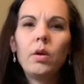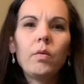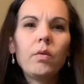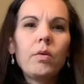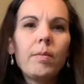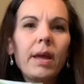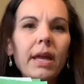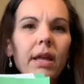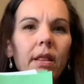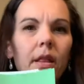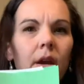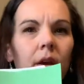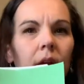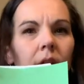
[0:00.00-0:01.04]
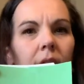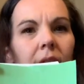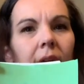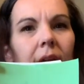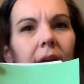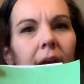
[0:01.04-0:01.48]
We're making their
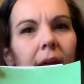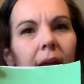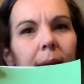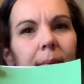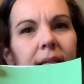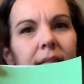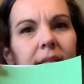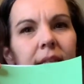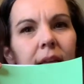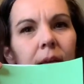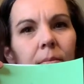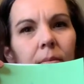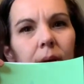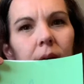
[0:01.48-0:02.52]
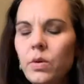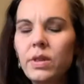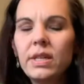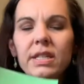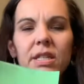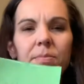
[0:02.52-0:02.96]
ABC book.
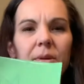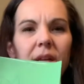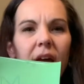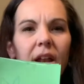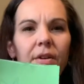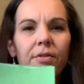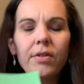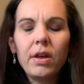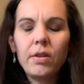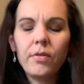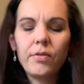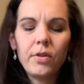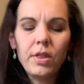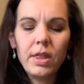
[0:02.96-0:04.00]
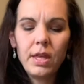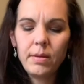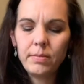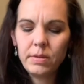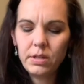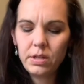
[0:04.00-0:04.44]
This has been kind of fun for
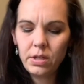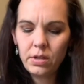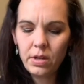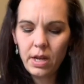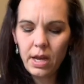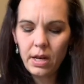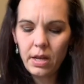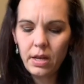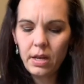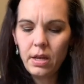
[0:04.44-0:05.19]
them to kind of